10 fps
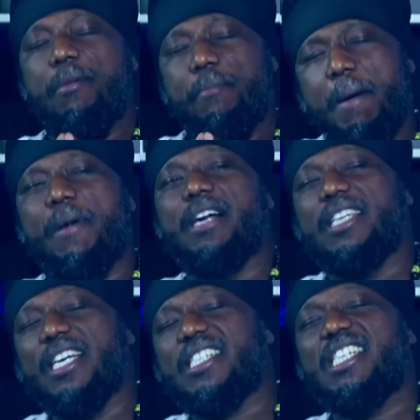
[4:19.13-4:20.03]

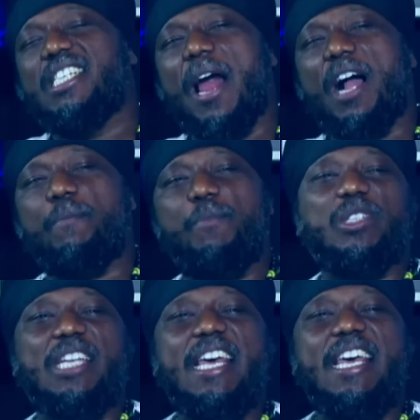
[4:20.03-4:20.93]
Remember, this is the Black
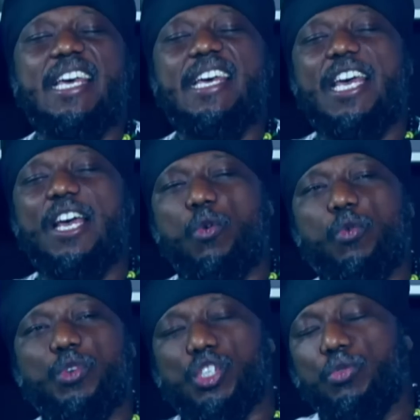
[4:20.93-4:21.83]
Pot, aka
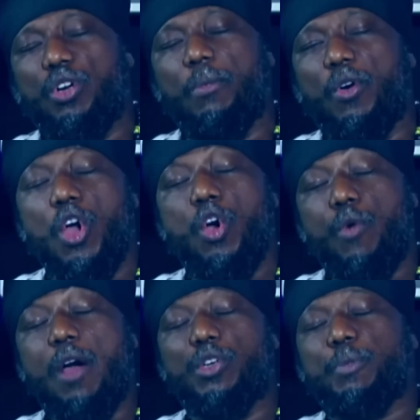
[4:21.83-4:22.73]
Kukushonomo,
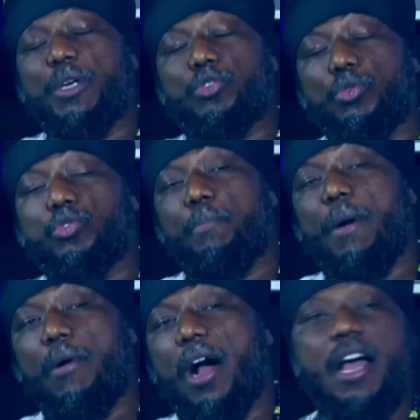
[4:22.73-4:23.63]
where we speak truth to
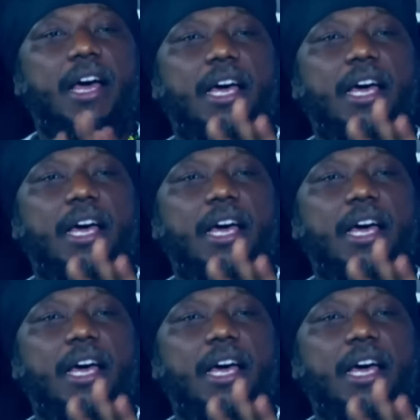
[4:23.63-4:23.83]
power.